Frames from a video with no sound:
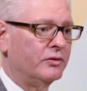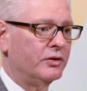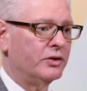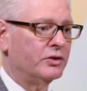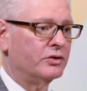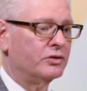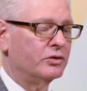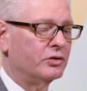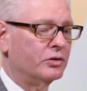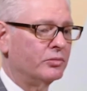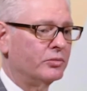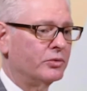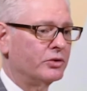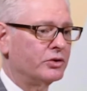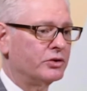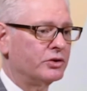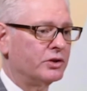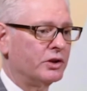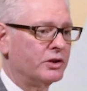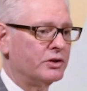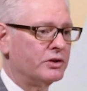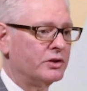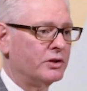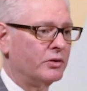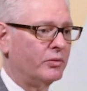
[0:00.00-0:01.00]
these tumors
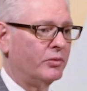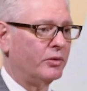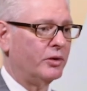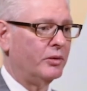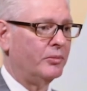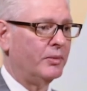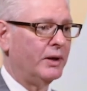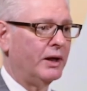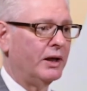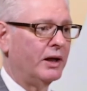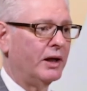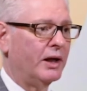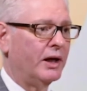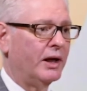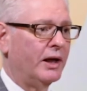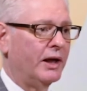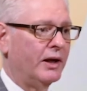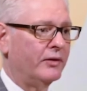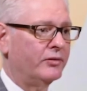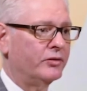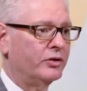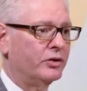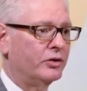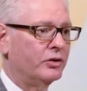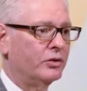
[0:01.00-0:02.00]
such that we may not
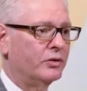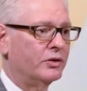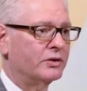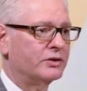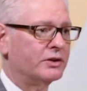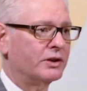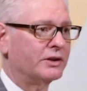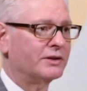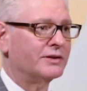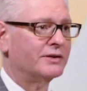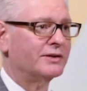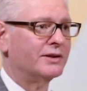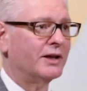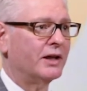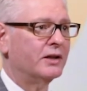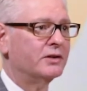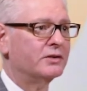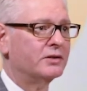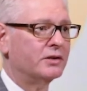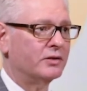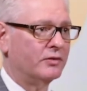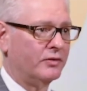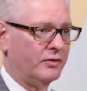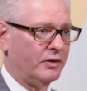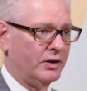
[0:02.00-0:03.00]
have to do as
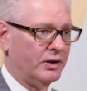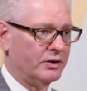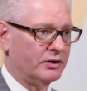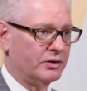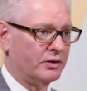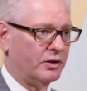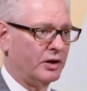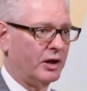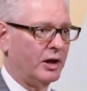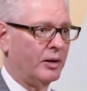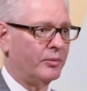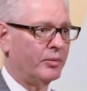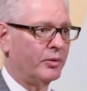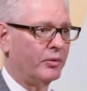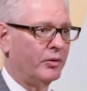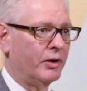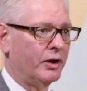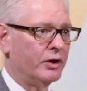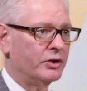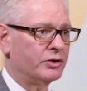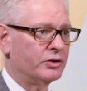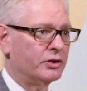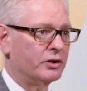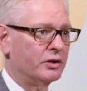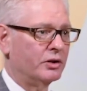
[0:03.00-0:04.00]
extensive as an
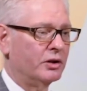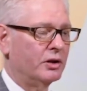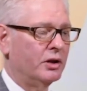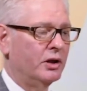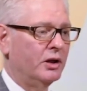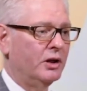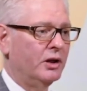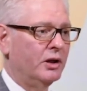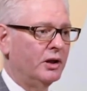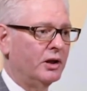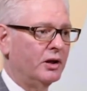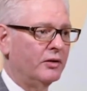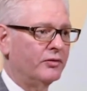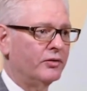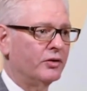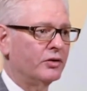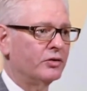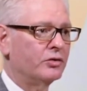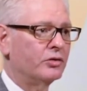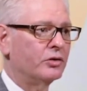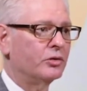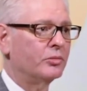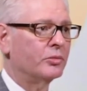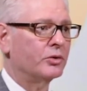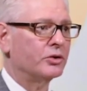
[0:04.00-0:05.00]
operation if the
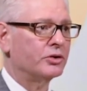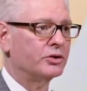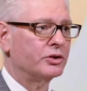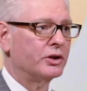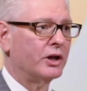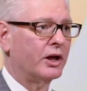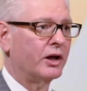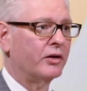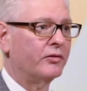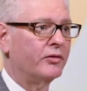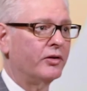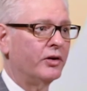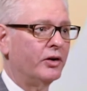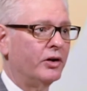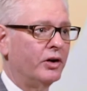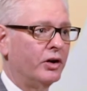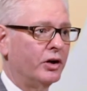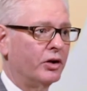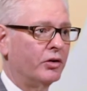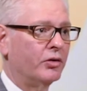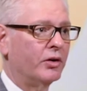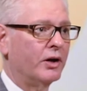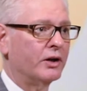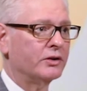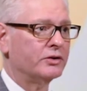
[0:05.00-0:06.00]
tumor is not a very
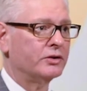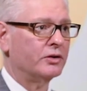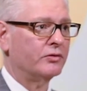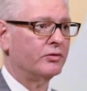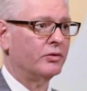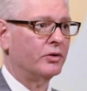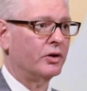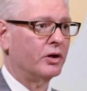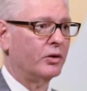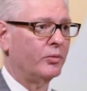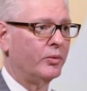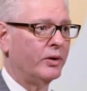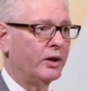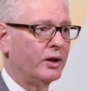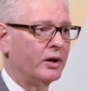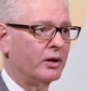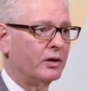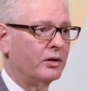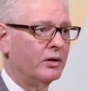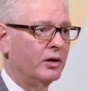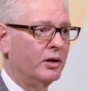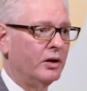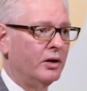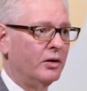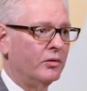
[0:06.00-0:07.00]
aggressive one, and we could
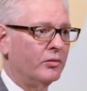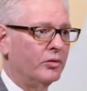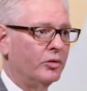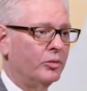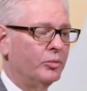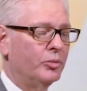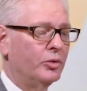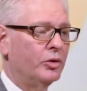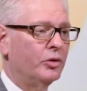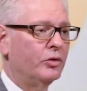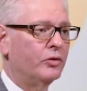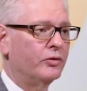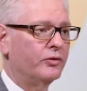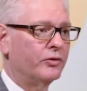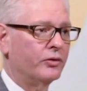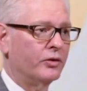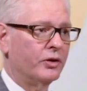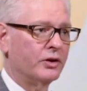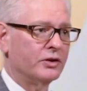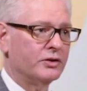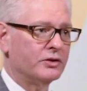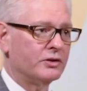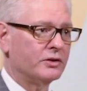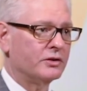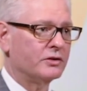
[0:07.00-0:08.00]
remove, for
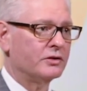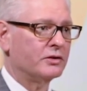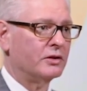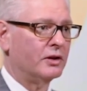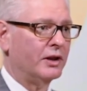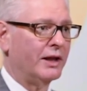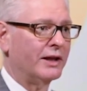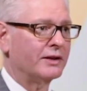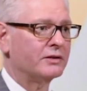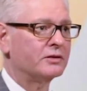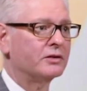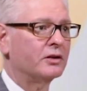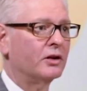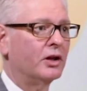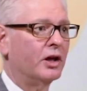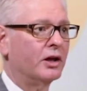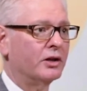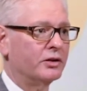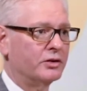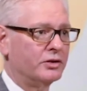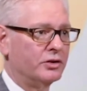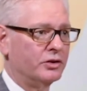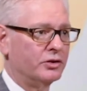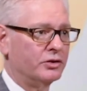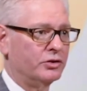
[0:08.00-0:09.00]
instance, less lung
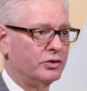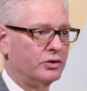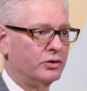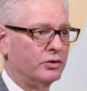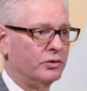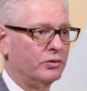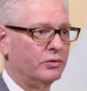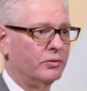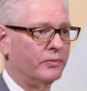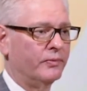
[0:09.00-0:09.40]
tissue.